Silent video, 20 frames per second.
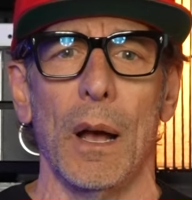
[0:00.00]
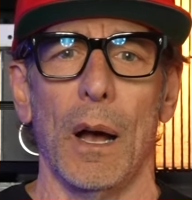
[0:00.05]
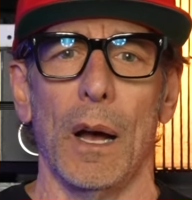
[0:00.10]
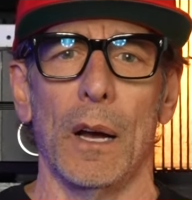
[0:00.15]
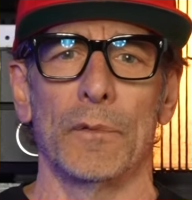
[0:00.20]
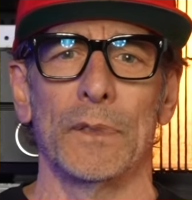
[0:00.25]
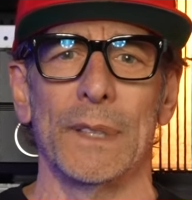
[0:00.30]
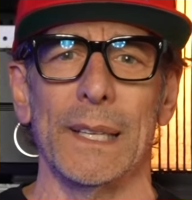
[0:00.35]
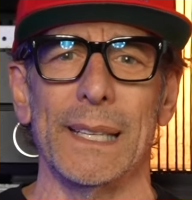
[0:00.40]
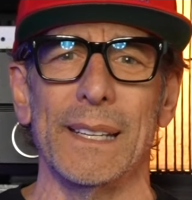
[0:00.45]

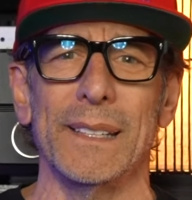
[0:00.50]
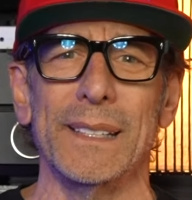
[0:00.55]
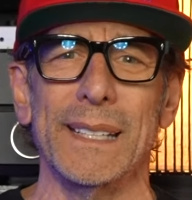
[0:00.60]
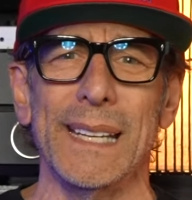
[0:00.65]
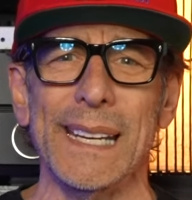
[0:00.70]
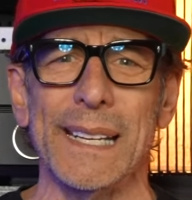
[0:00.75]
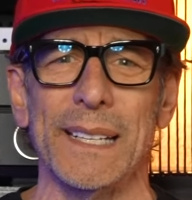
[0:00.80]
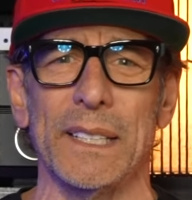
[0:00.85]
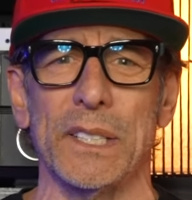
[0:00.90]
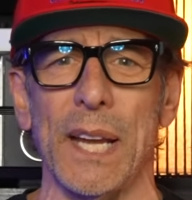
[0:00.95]
of the
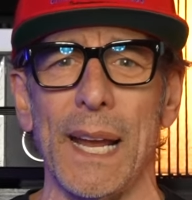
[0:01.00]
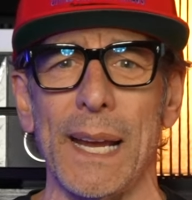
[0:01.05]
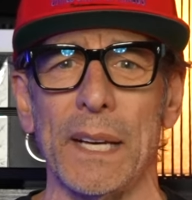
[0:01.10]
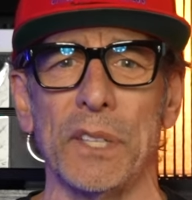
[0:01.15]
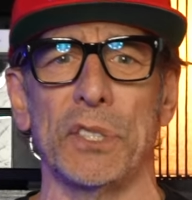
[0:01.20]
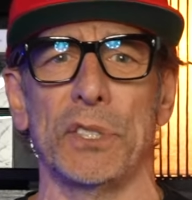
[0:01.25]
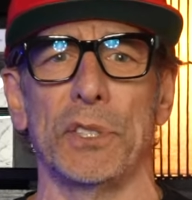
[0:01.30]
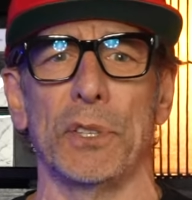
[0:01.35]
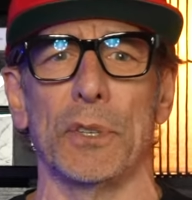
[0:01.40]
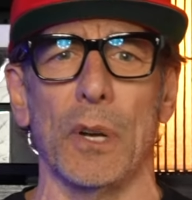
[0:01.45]
unique
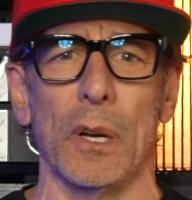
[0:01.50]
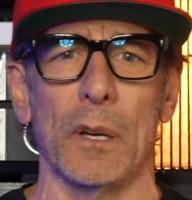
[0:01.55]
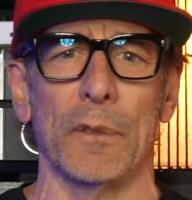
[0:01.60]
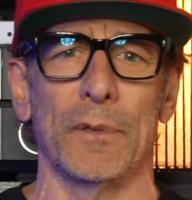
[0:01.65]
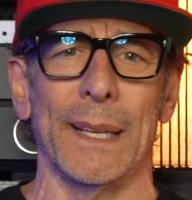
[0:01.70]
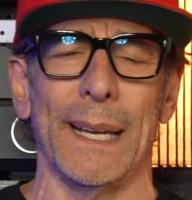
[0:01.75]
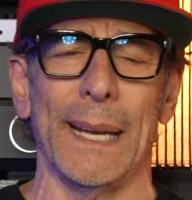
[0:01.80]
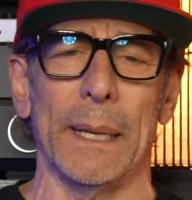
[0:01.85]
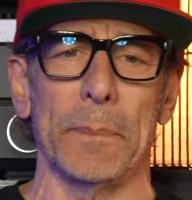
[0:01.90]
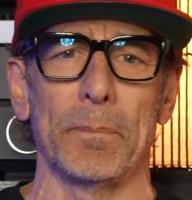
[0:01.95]
texture
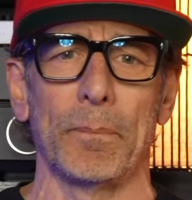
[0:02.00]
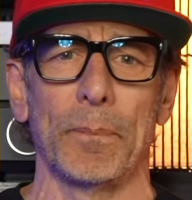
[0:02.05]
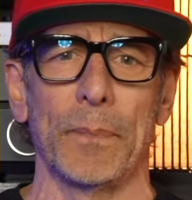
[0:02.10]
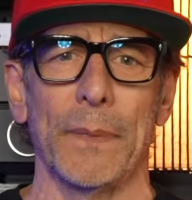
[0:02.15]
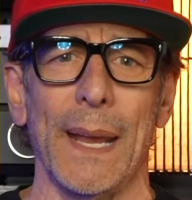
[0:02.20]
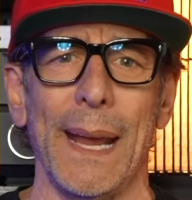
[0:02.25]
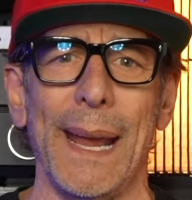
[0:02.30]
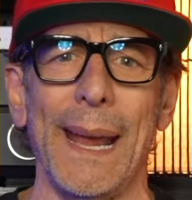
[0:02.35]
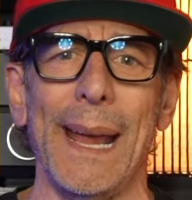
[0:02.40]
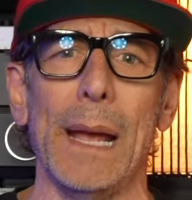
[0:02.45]
of that
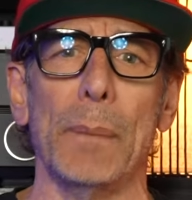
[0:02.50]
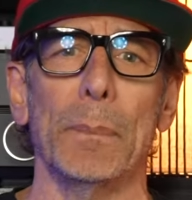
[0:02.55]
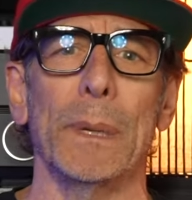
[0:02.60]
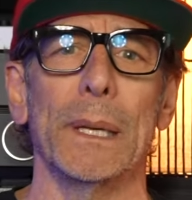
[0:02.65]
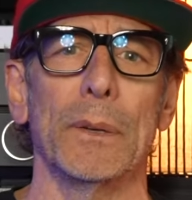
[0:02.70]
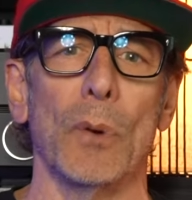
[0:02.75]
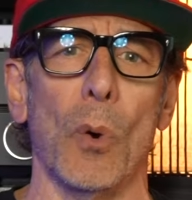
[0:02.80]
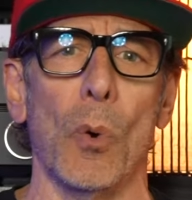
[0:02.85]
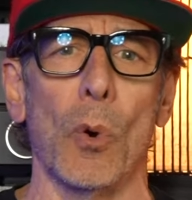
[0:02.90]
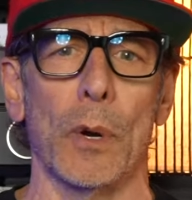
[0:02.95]

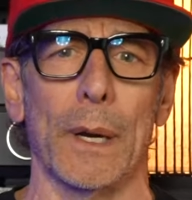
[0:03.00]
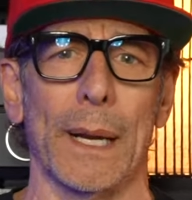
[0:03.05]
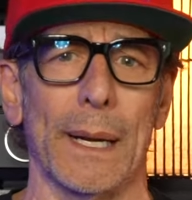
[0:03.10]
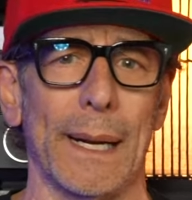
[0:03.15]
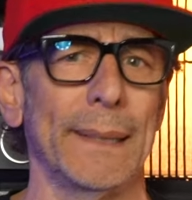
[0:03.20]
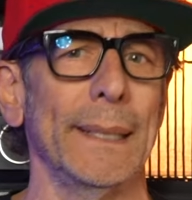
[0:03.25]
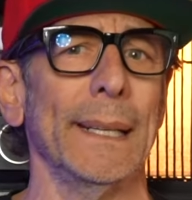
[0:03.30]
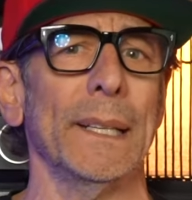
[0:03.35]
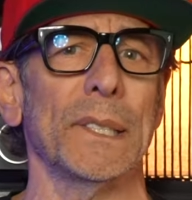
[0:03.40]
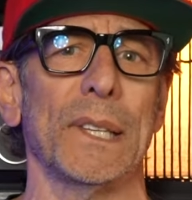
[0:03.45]
Hammond organ.
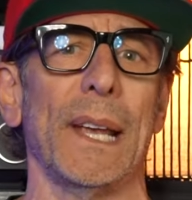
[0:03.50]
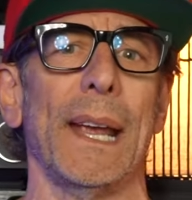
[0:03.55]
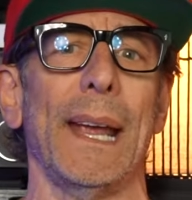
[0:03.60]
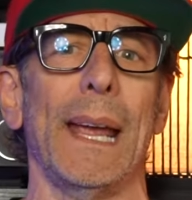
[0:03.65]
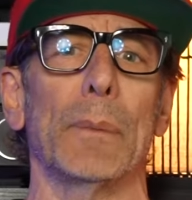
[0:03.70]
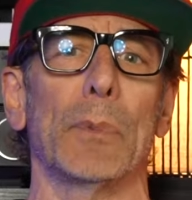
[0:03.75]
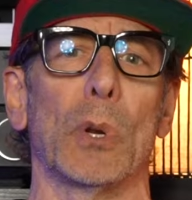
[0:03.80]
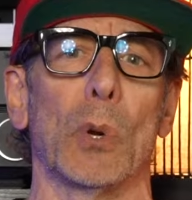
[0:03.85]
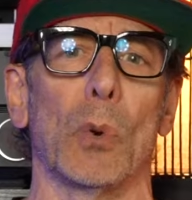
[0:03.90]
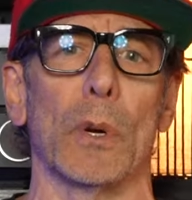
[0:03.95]
I think it's a
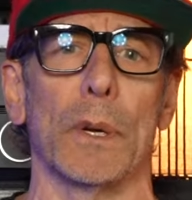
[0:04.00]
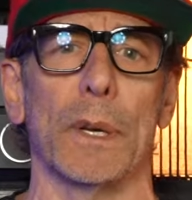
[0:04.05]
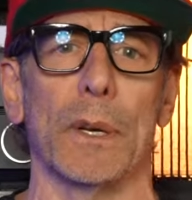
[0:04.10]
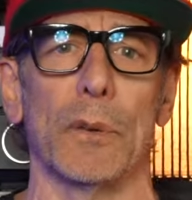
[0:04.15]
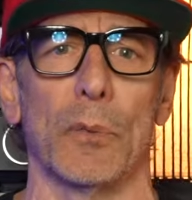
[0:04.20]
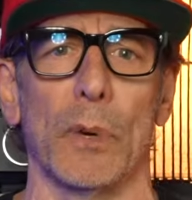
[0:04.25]
Hammond organ